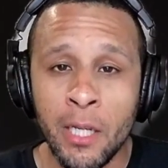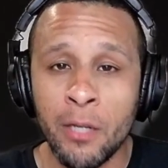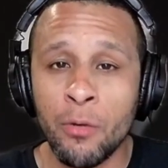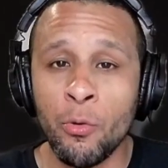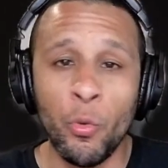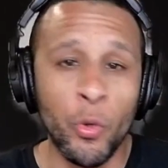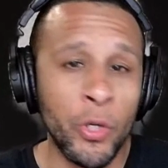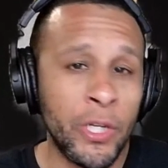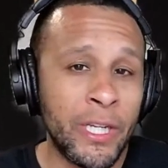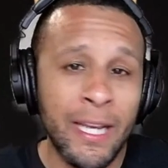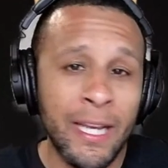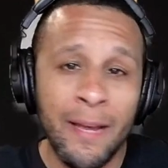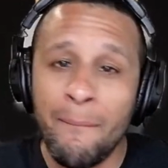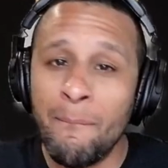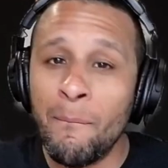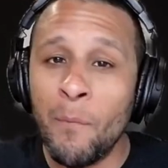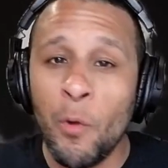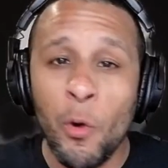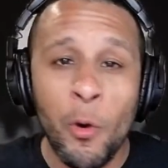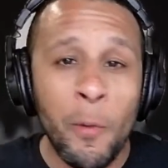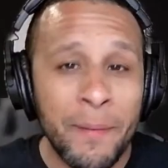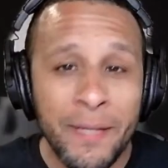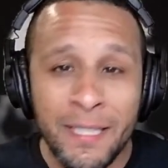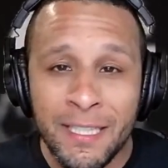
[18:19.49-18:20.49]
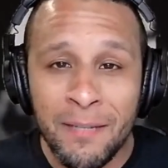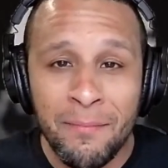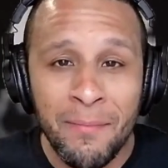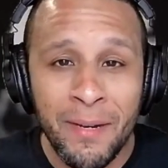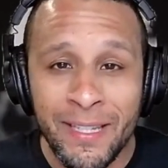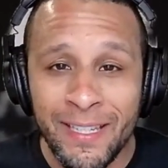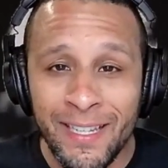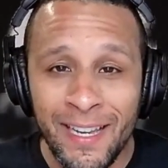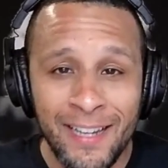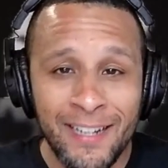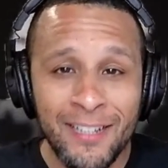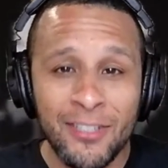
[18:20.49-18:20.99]
We get more pizza
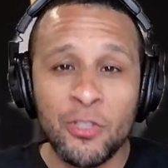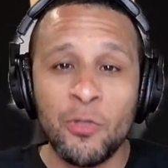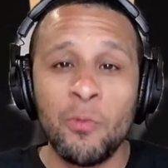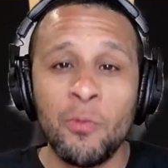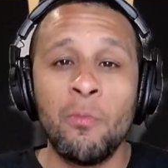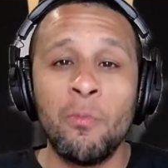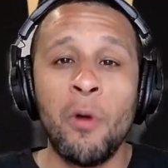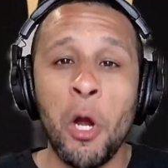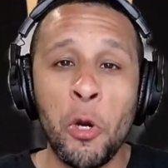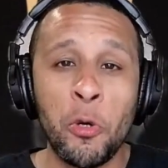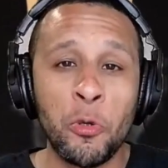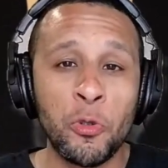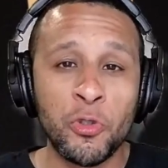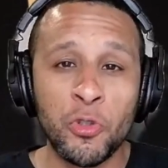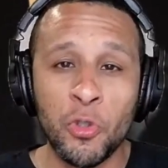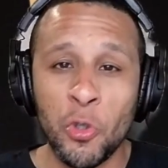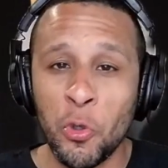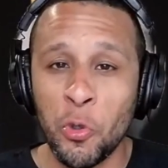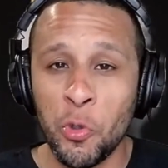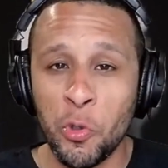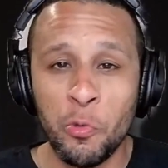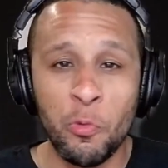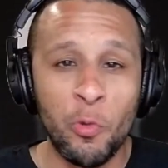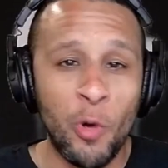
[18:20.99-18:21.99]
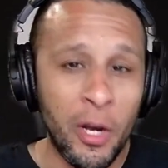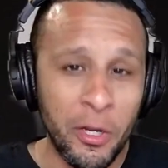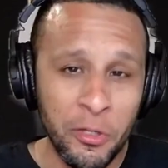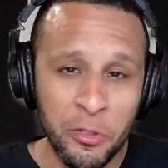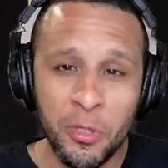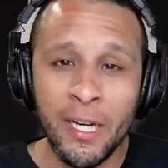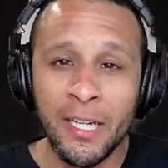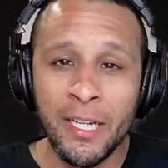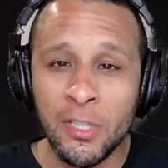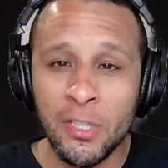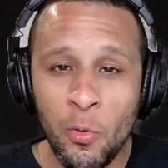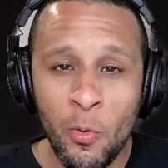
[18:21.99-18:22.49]
mañana tomorrow. So while you
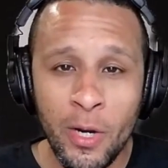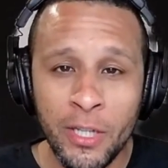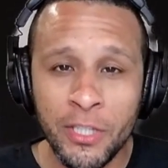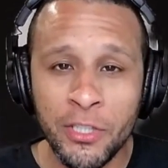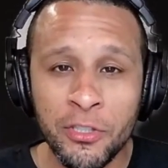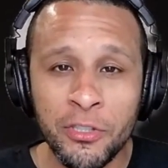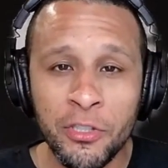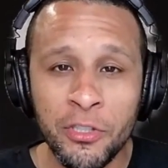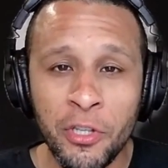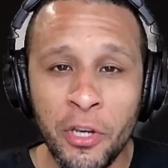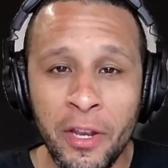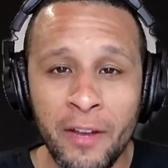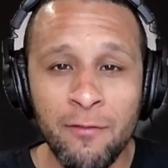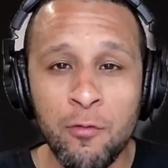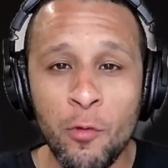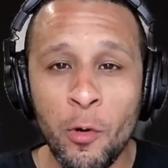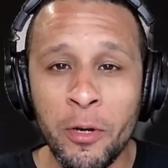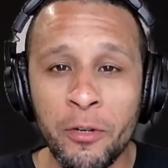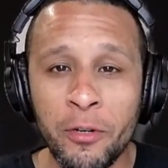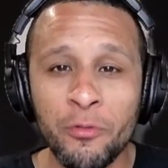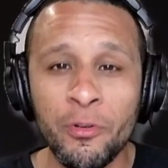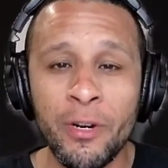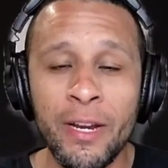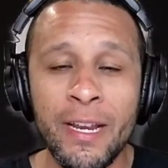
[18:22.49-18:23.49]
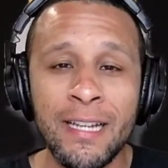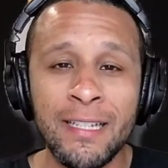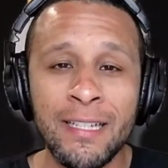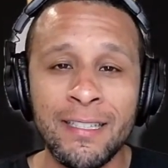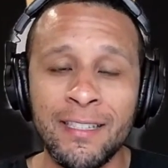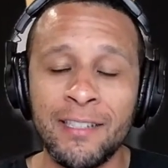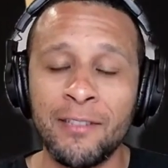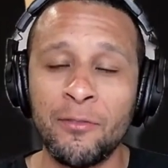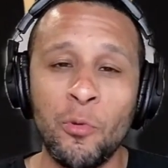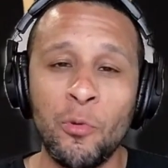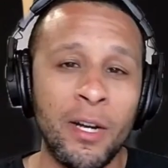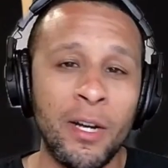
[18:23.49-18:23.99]
guys are watching your F1
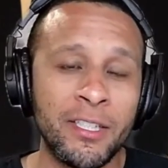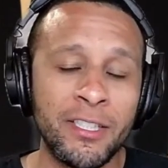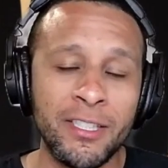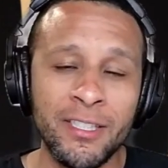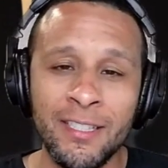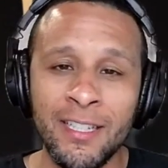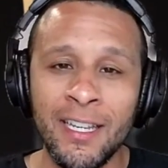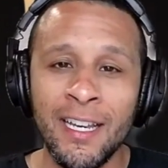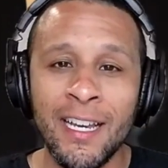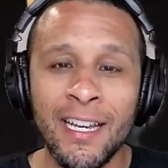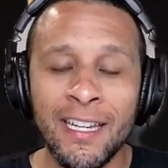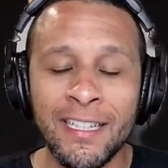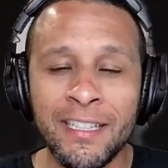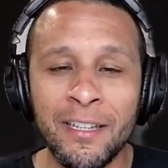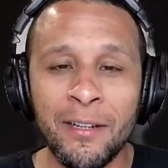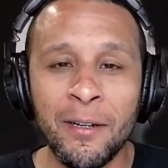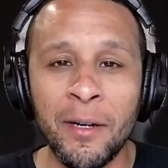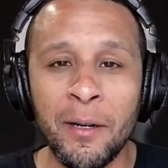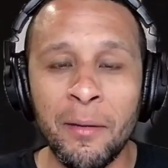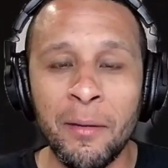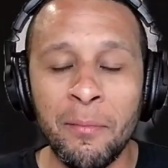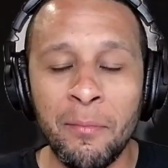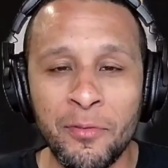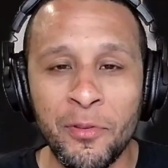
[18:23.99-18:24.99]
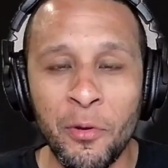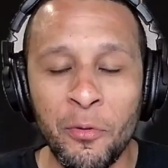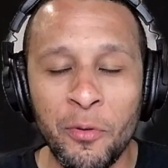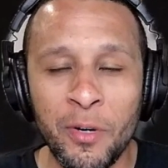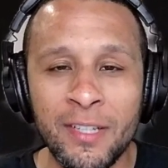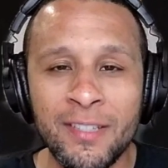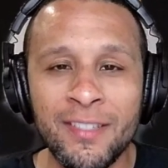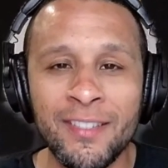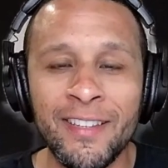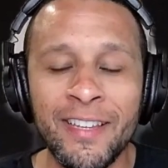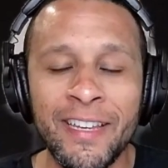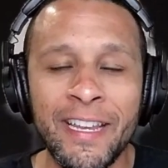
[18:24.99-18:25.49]
race and watching the
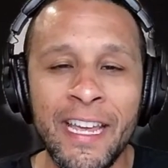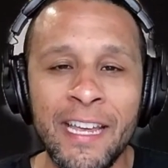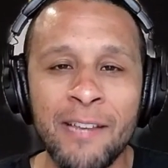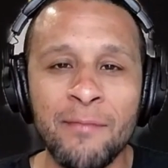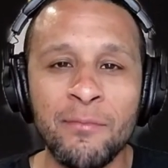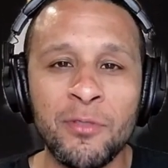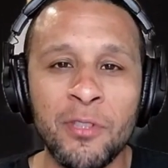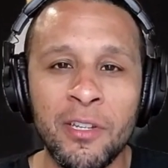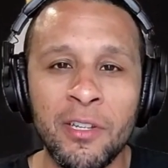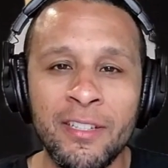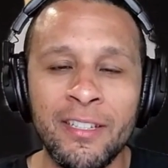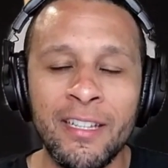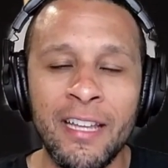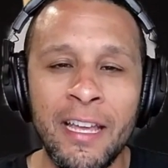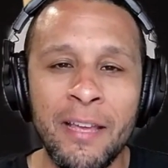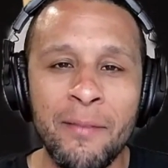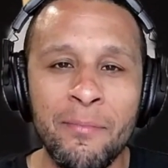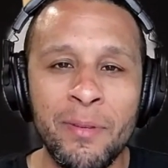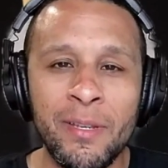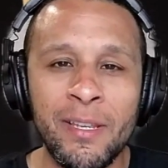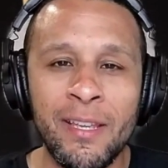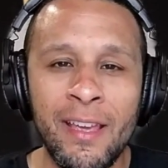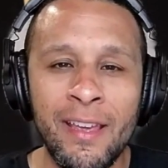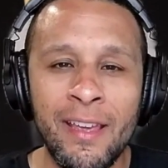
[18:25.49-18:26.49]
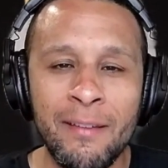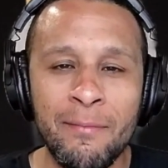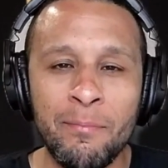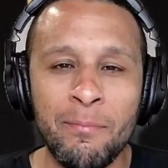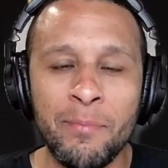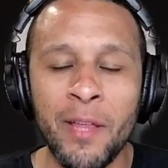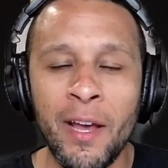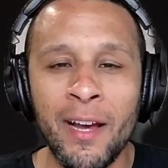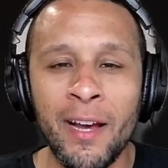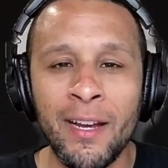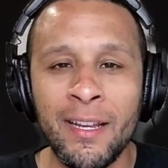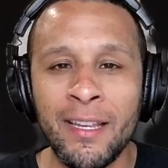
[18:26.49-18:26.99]
rest of the games in the NBA
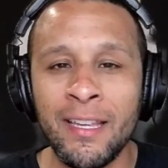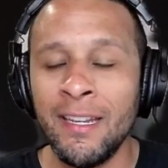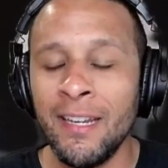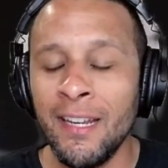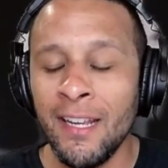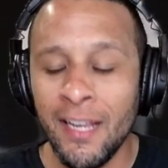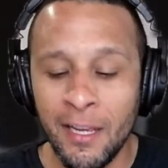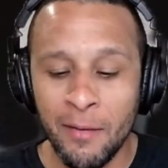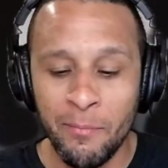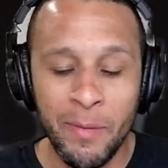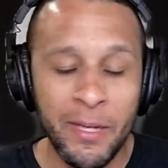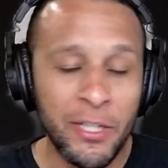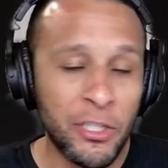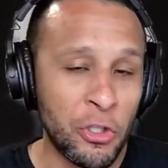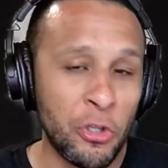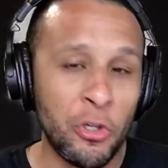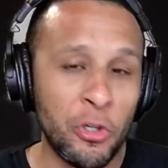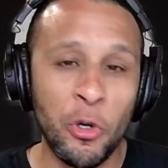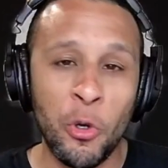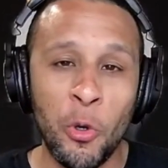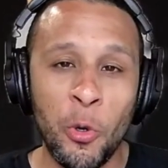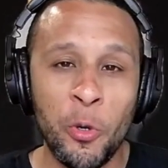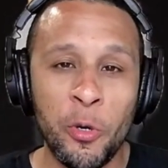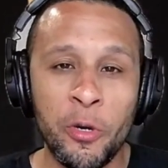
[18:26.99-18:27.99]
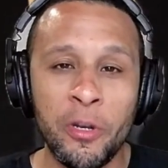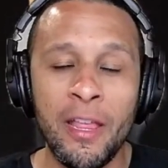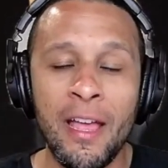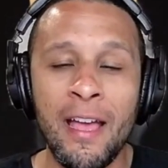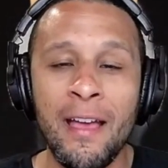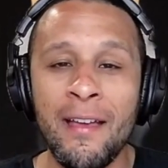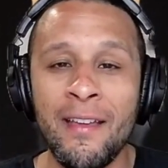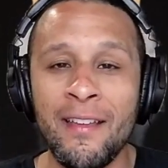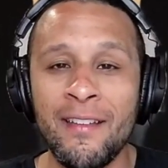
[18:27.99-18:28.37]
docket, make sure to order that,